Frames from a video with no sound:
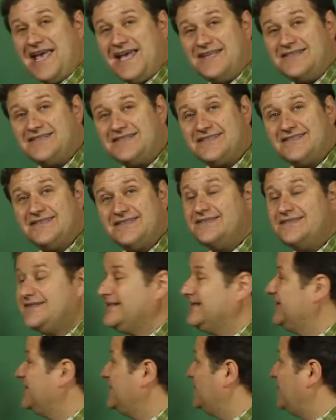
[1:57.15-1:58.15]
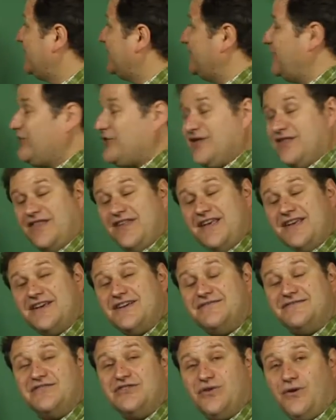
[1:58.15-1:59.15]
Hence, you can think
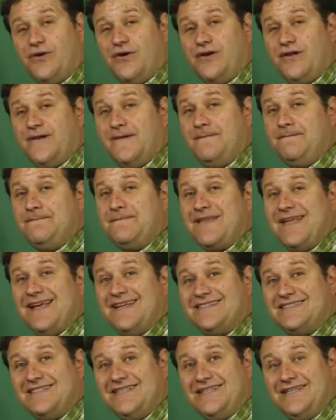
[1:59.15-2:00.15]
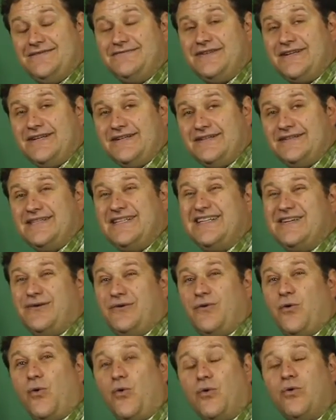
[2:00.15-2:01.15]
of soil as living
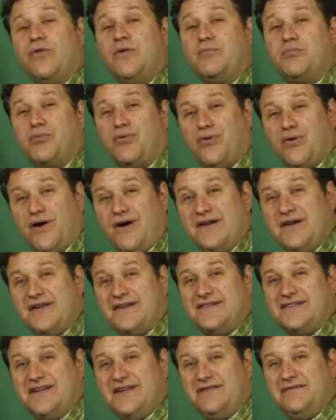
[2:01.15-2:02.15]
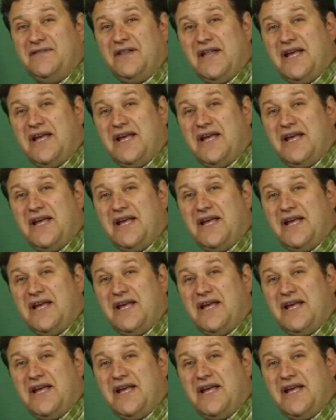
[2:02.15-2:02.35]
or the product of